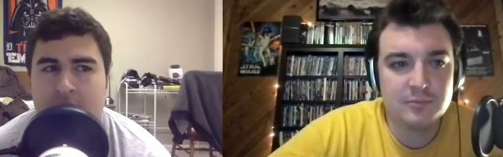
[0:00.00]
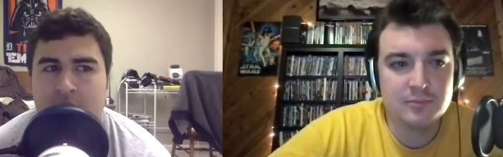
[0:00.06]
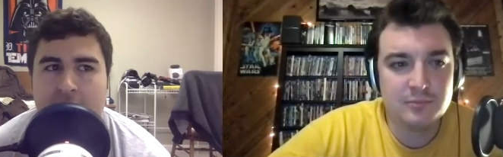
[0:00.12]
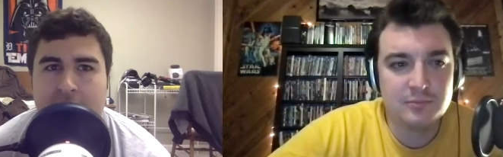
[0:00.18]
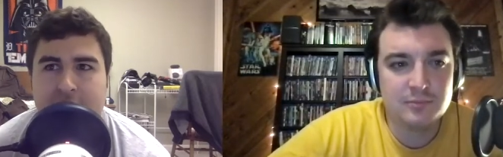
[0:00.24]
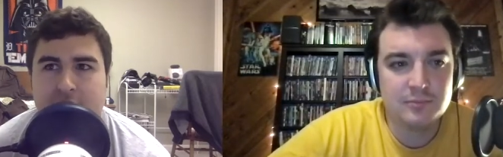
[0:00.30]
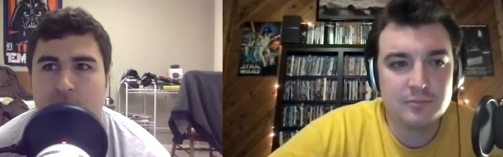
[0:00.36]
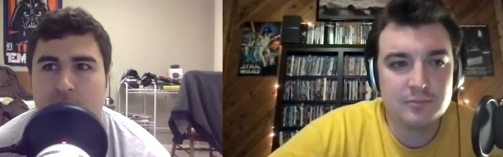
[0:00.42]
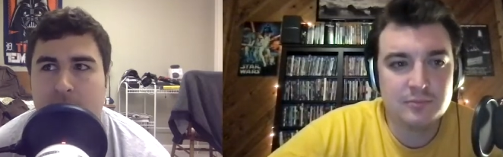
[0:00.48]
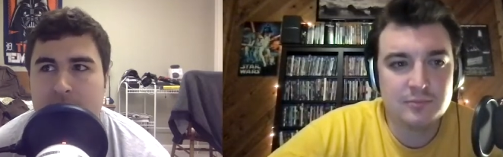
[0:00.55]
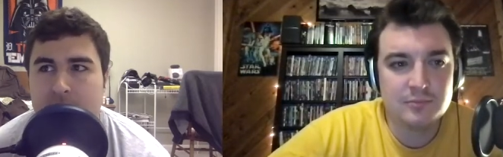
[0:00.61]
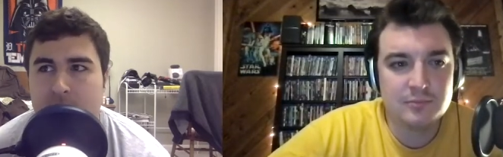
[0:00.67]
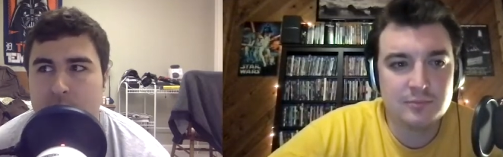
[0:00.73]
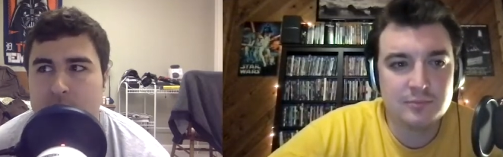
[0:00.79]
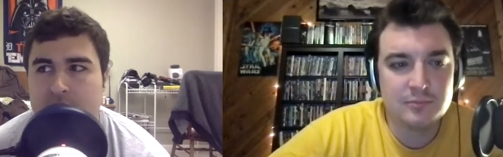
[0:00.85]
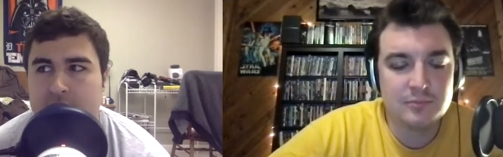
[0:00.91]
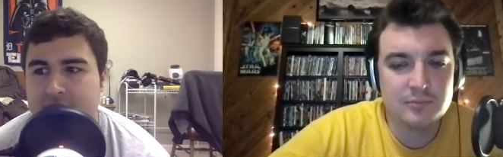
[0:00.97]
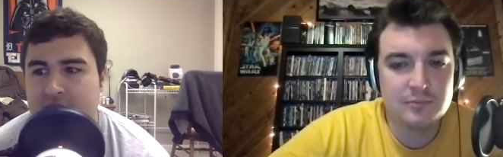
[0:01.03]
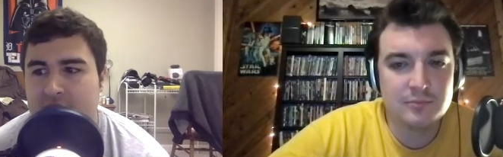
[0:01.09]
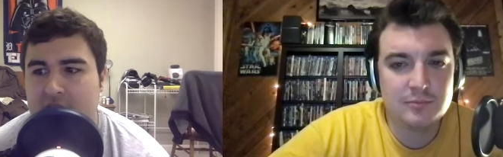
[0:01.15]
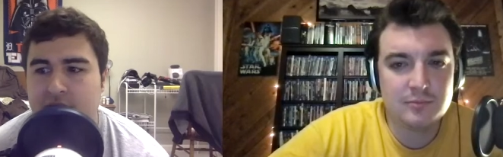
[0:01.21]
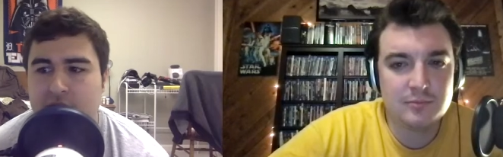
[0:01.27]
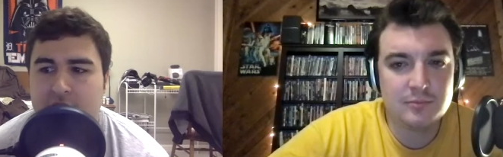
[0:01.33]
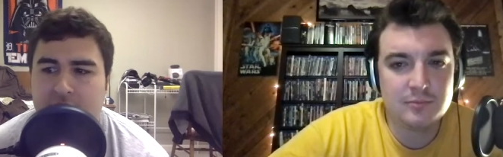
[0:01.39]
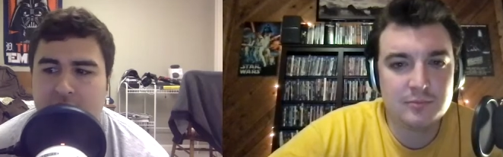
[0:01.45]
Speaker 1: I thought maybe we'd have kind
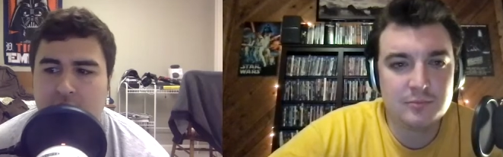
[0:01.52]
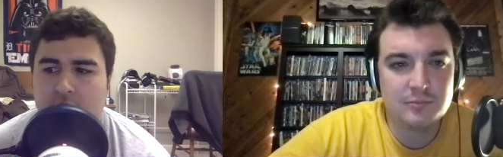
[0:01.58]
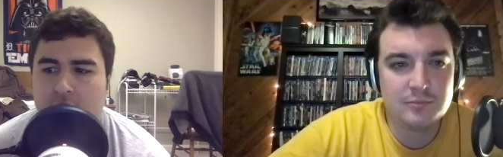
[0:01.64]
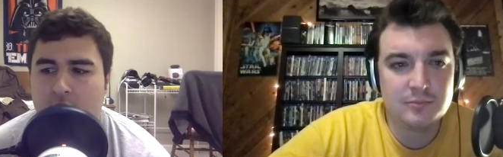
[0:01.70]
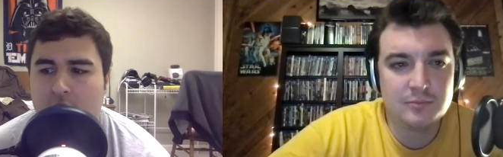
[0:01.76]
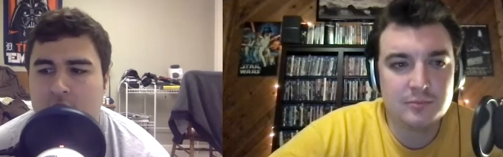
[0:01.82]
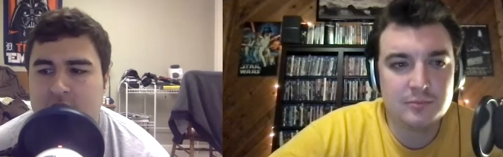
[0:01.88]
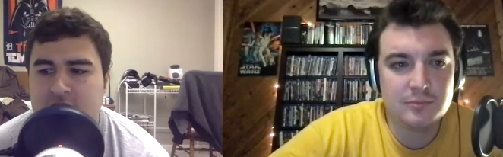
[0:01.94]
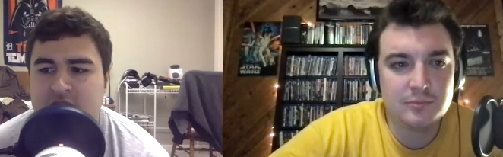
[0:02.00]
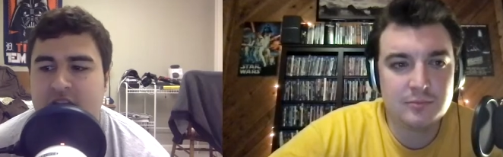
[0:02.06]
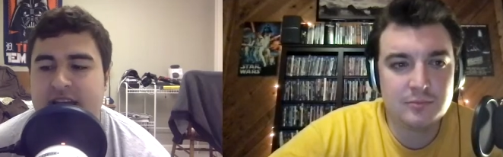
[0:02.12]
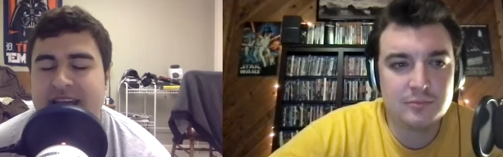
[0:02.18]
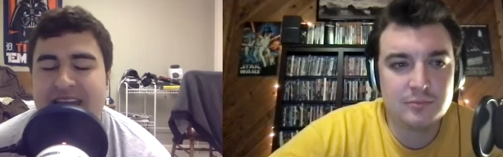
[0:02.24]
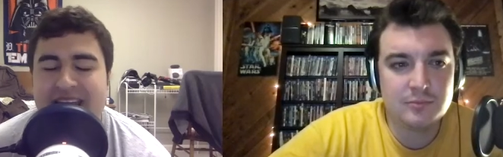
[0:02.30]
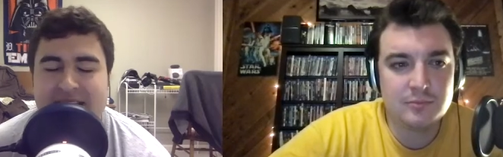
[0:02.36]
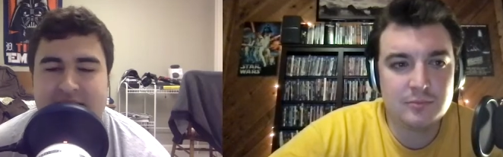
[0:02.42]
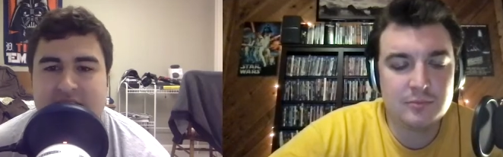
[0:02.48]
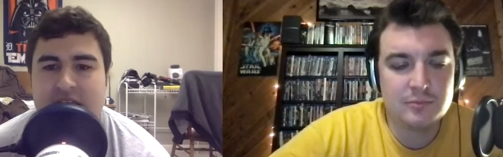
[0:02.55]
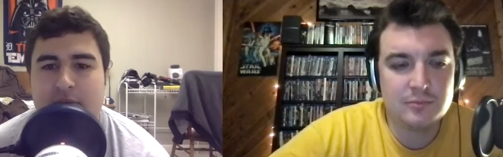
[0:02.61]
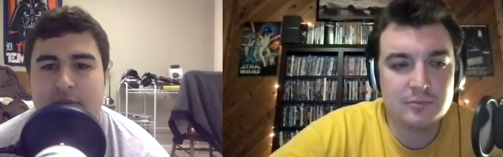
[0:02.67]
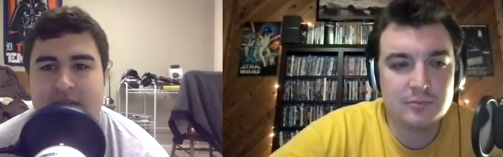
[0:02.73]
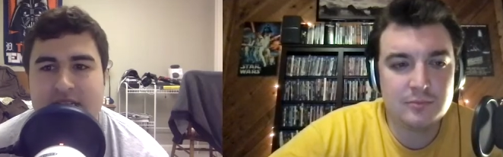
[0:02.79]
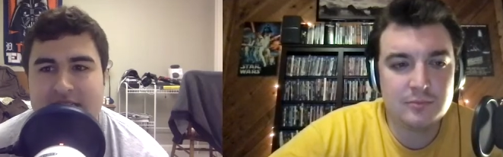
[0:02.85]
of like a, a J.K. Simmons